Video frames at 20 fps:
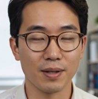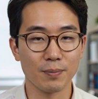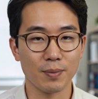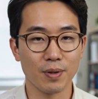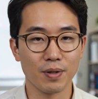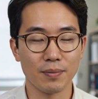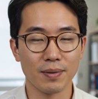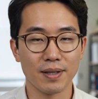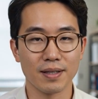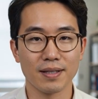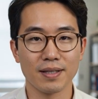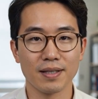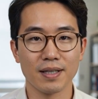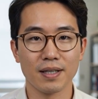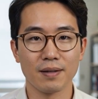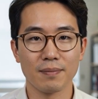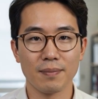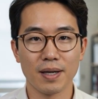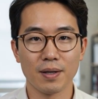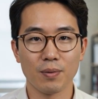Improvements
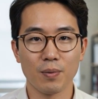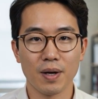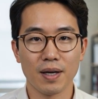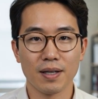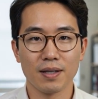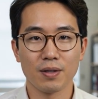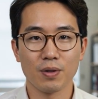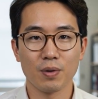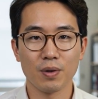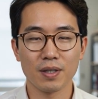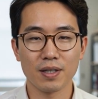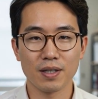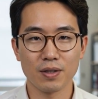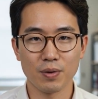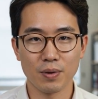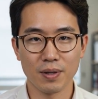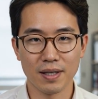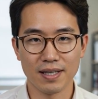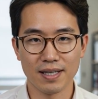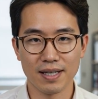that have made wine's
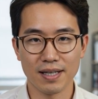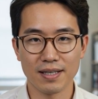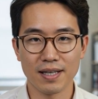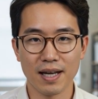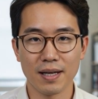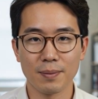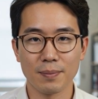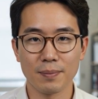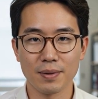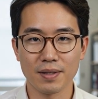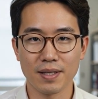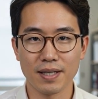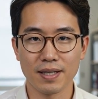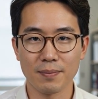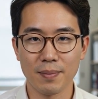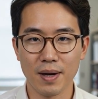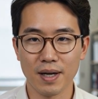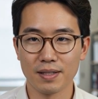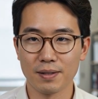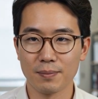2026 capabilities
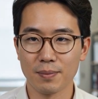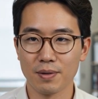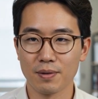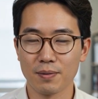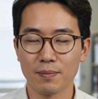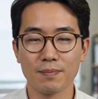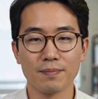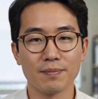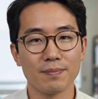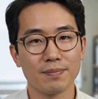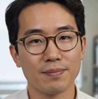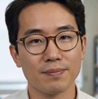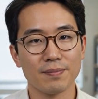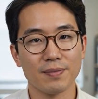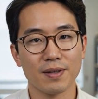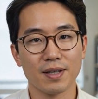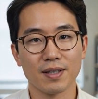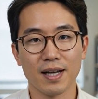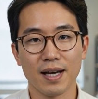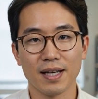possible.
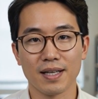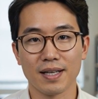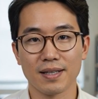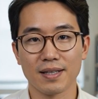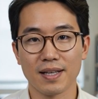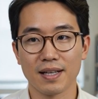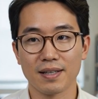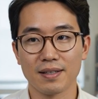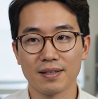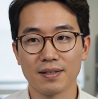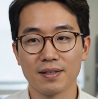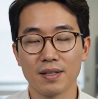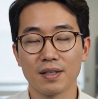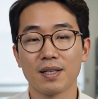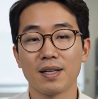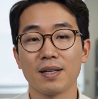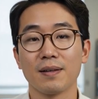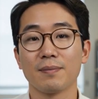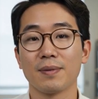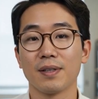Cite index
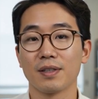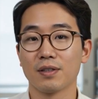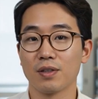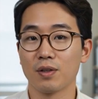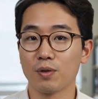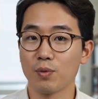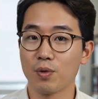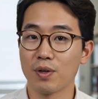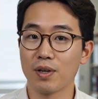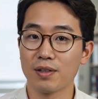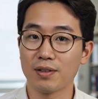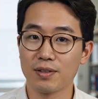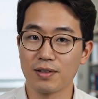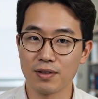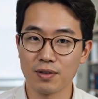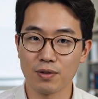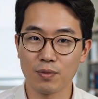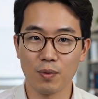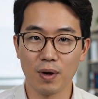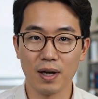30:1.
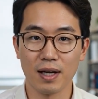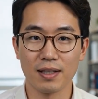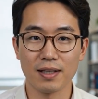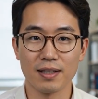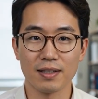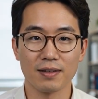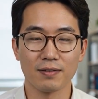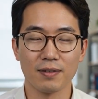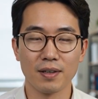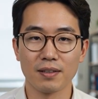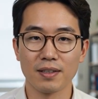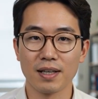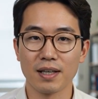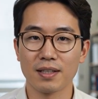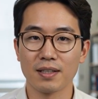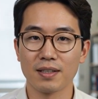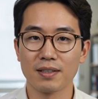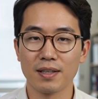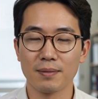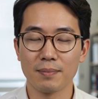Wine is the
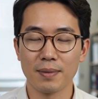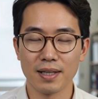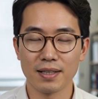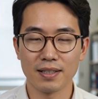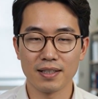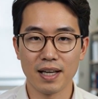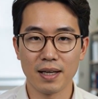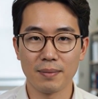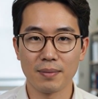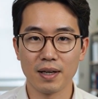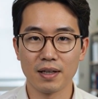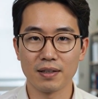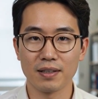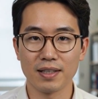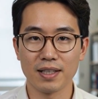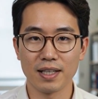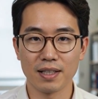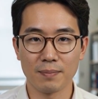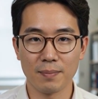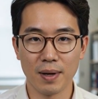foundation that makes gaming on
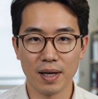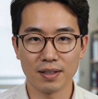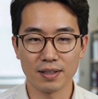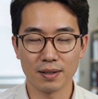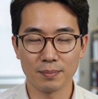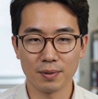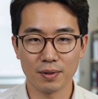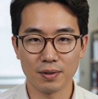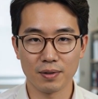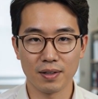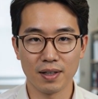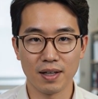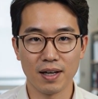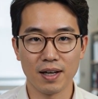Linux possible.